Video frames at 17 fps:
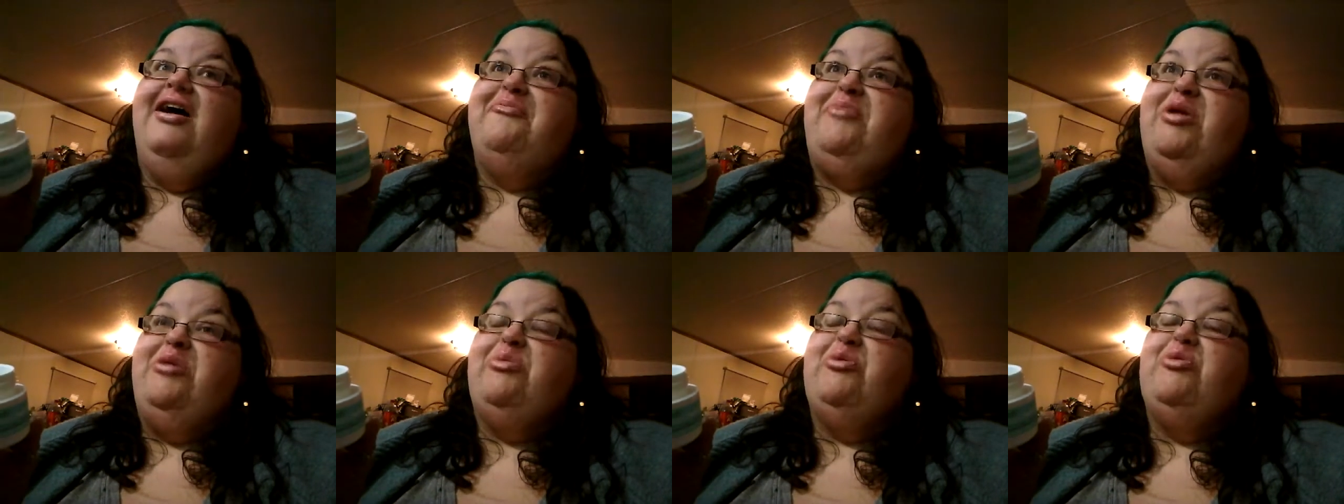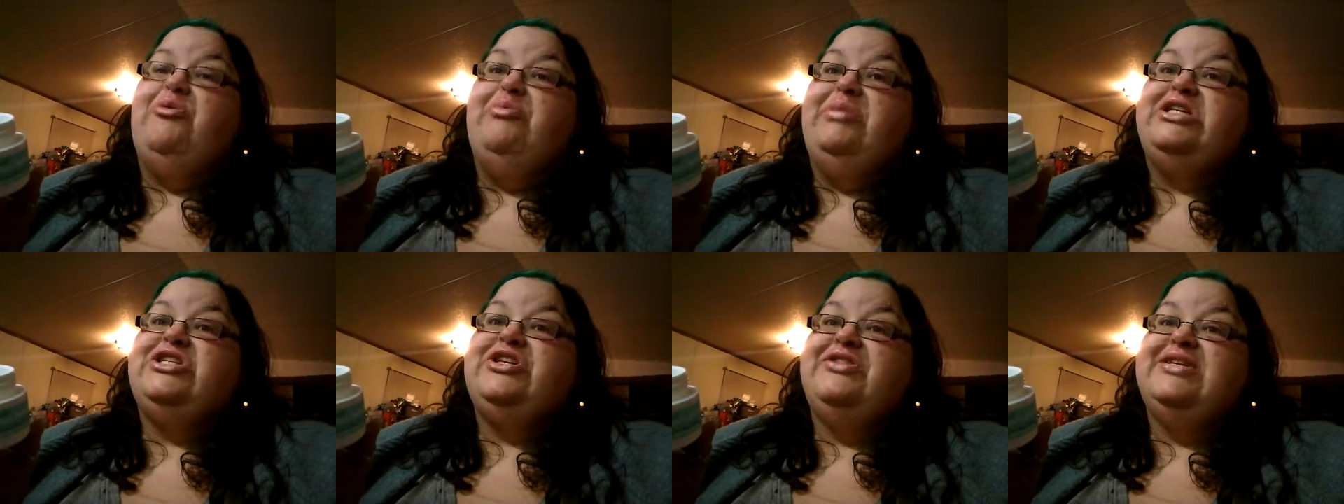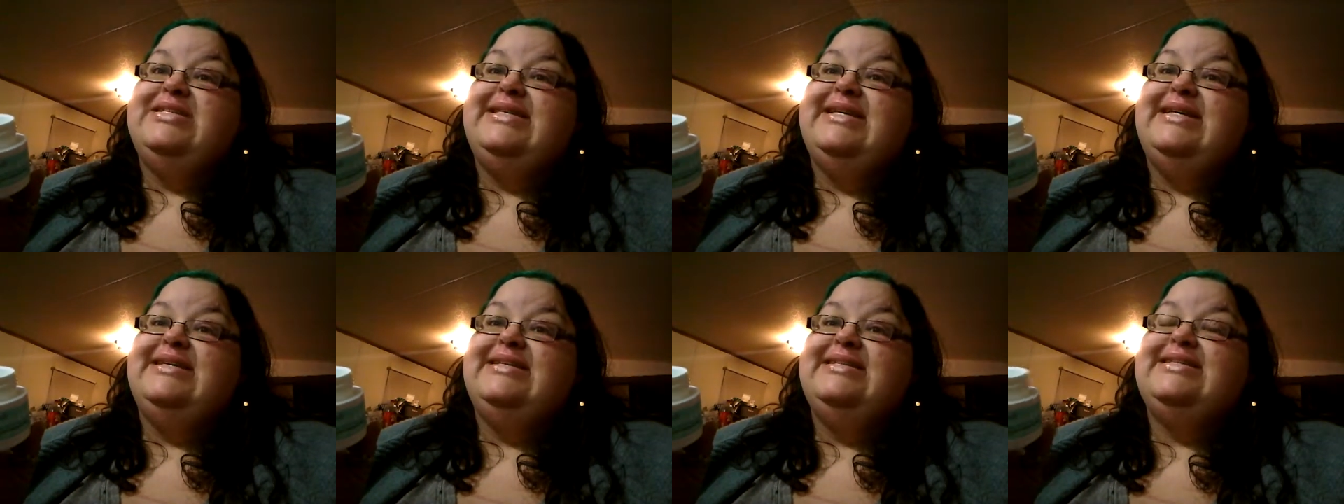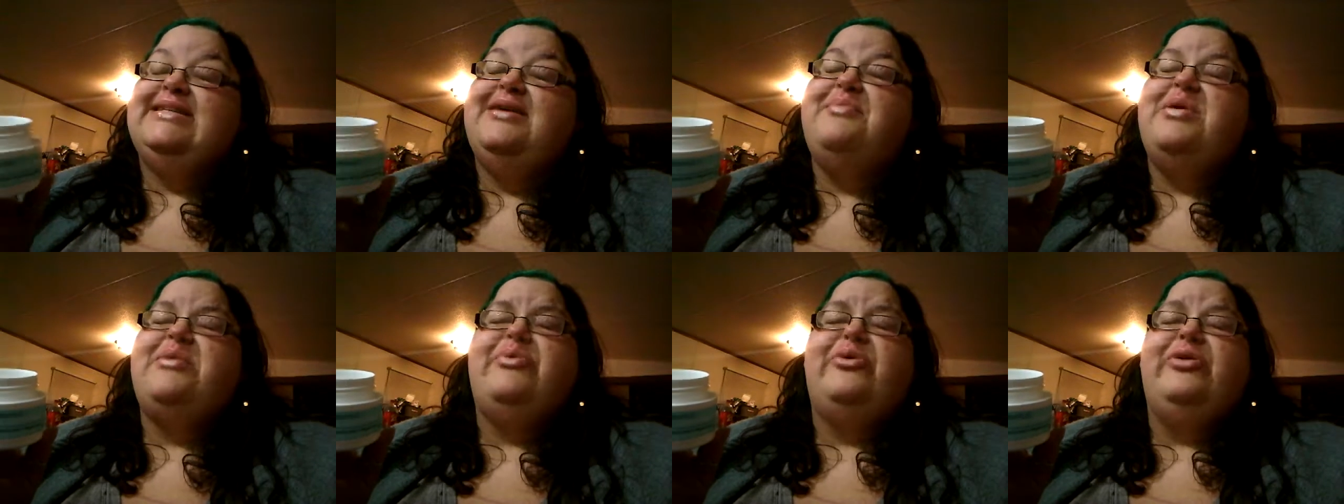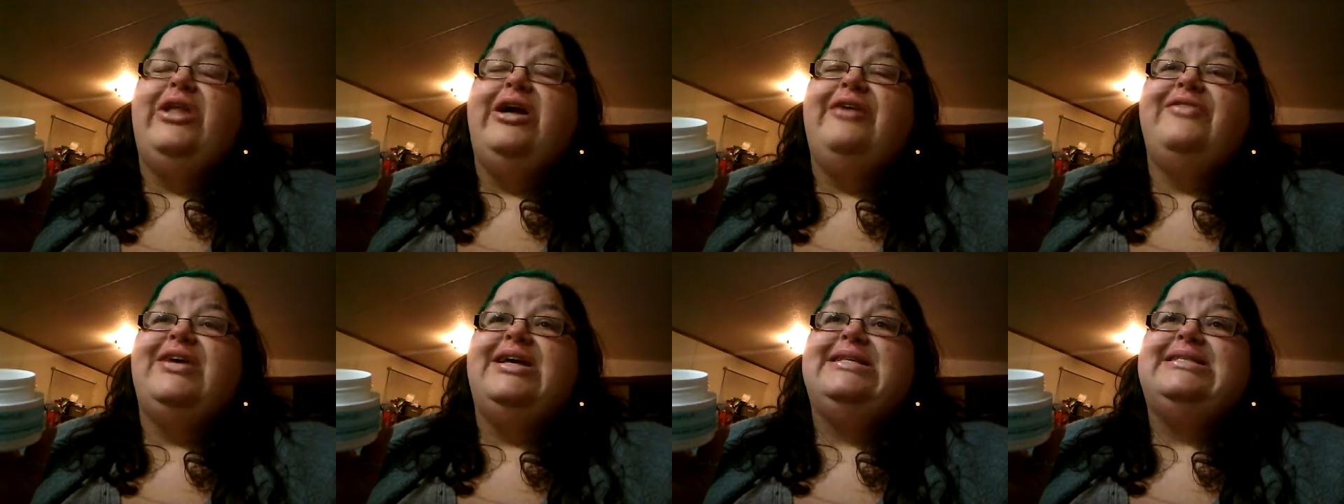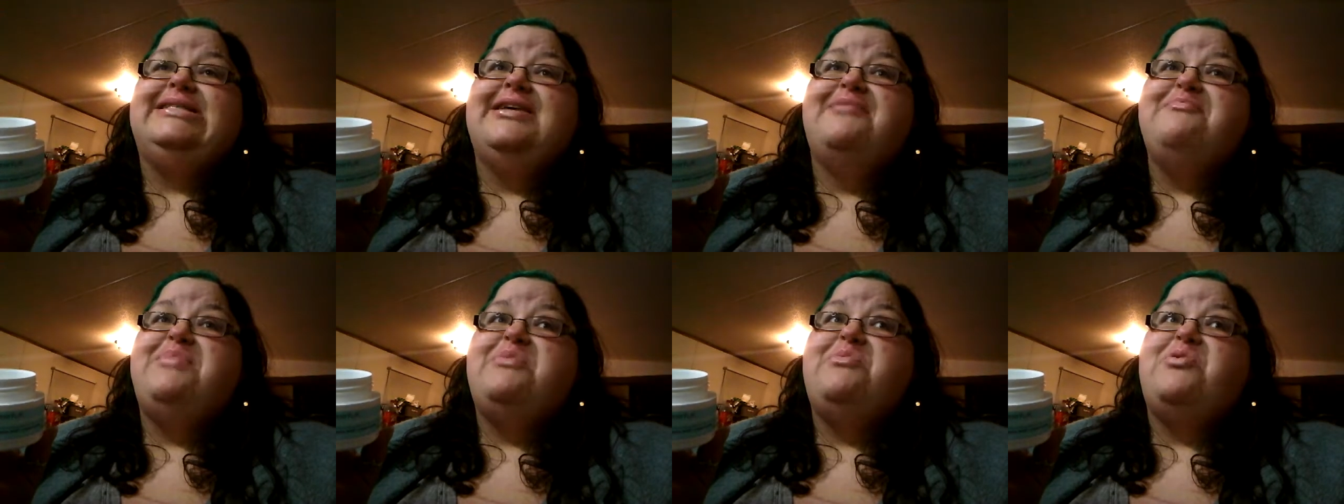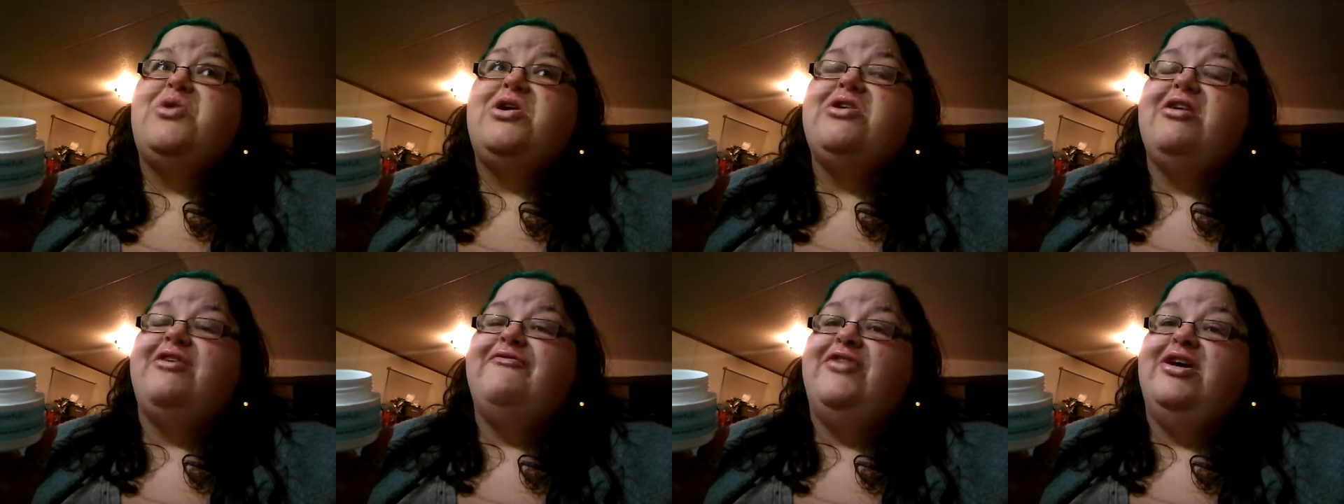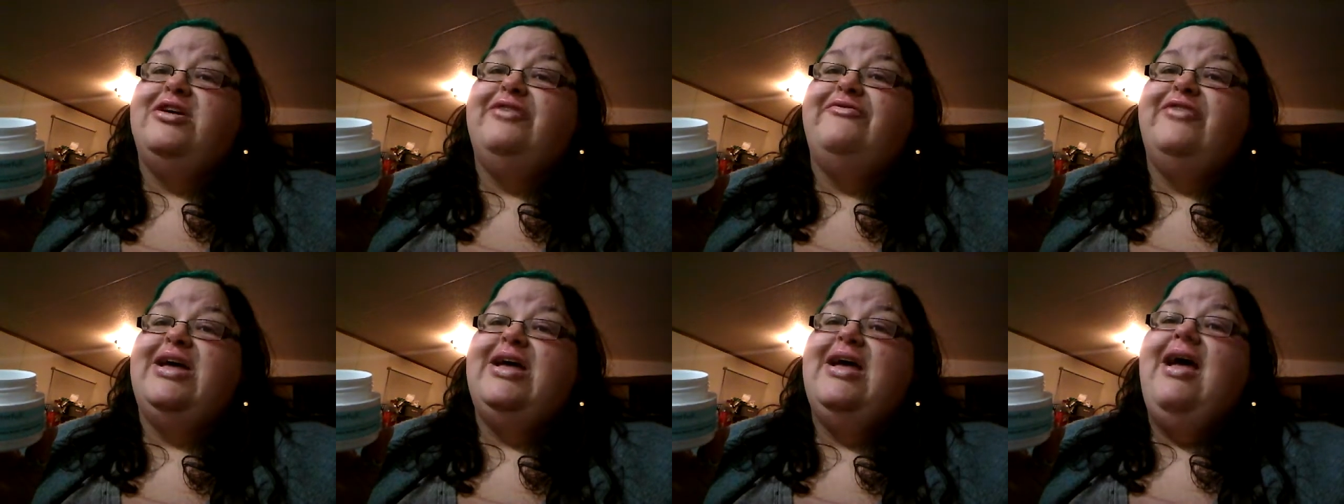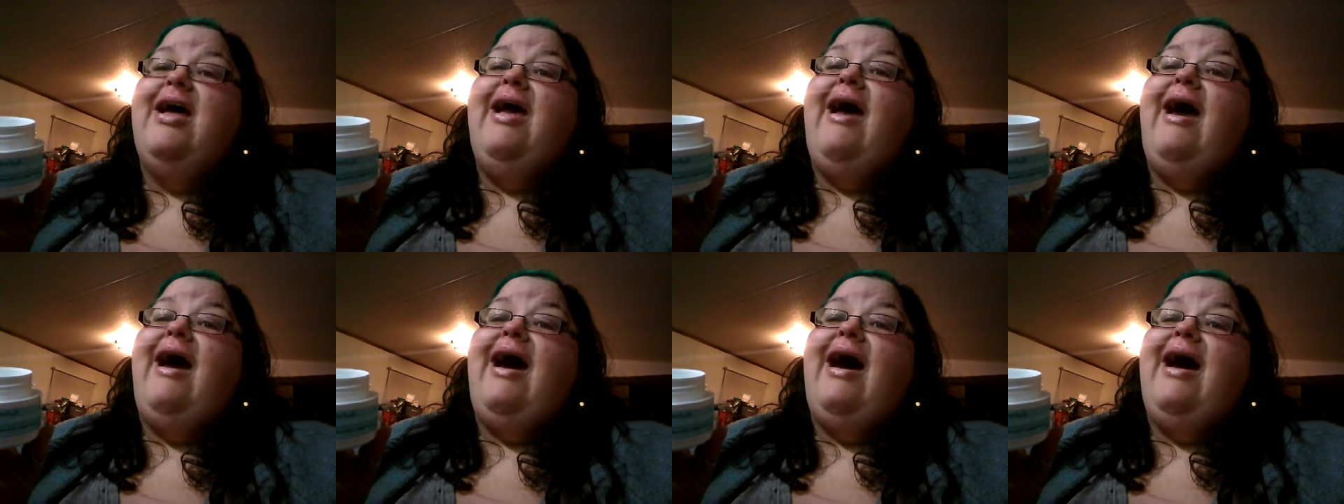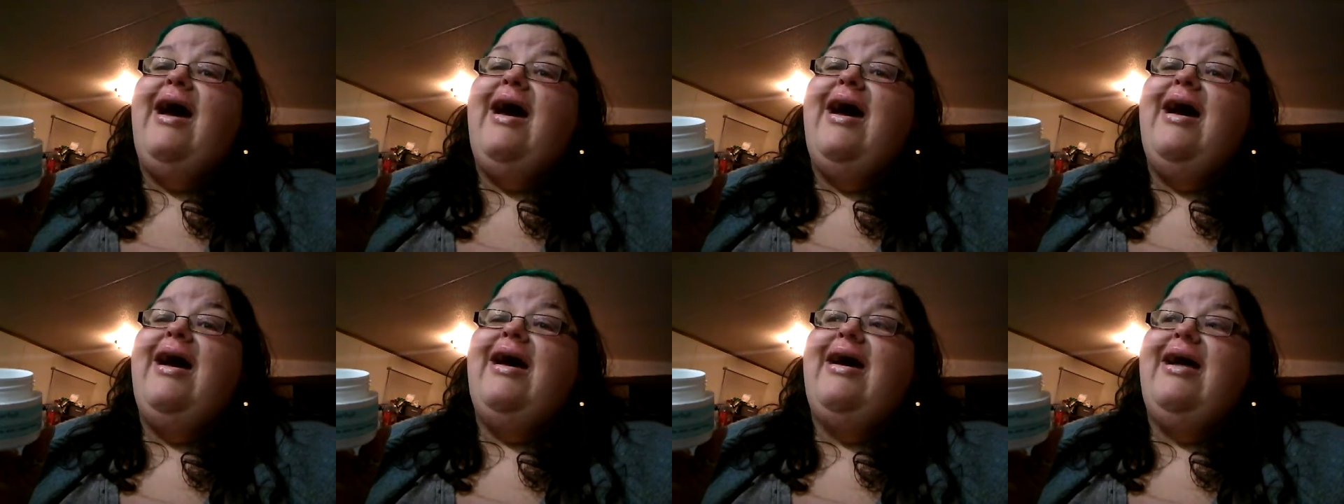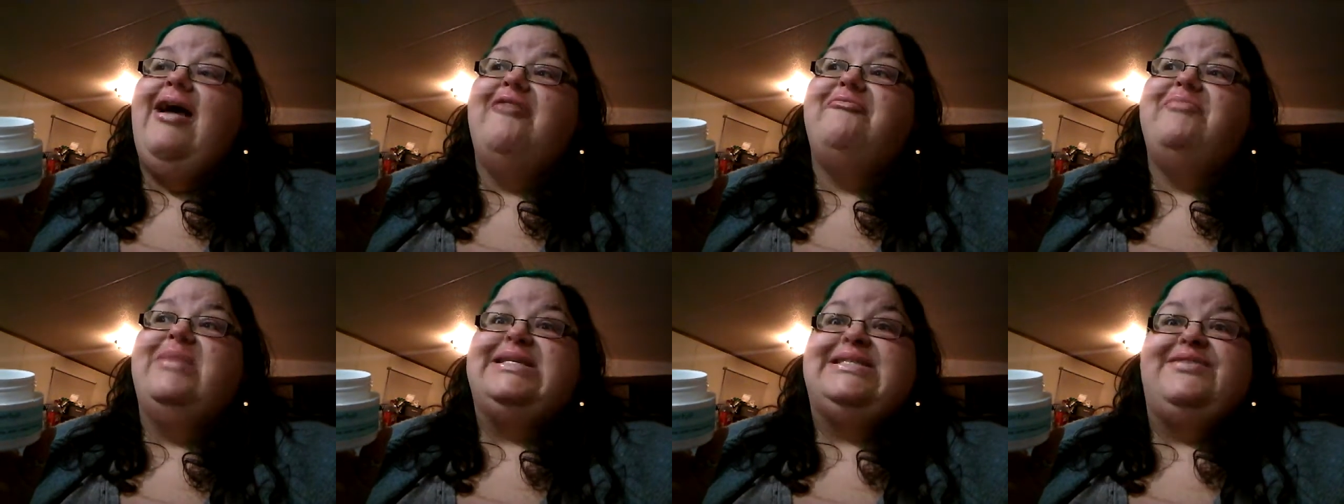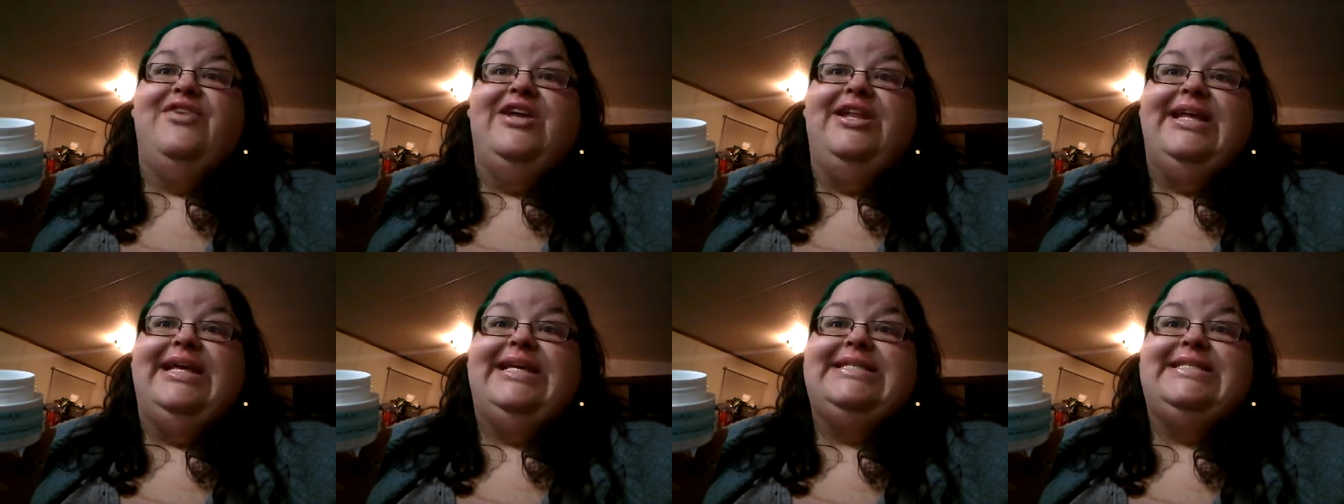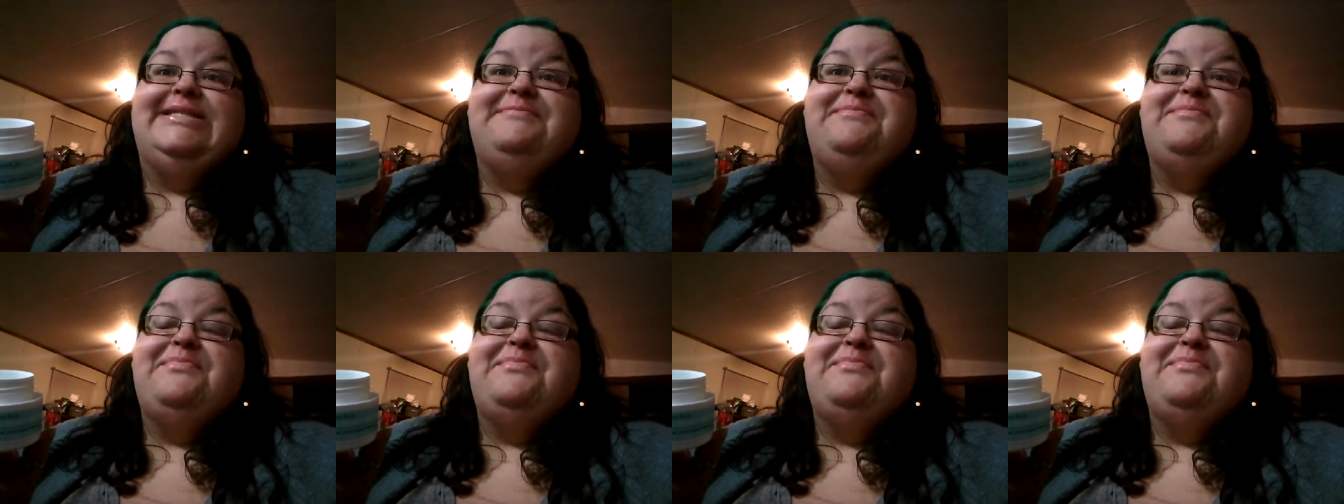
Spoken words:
people will mention the scent. Some people love it. Some people are not fond of it. I have mixed feelings.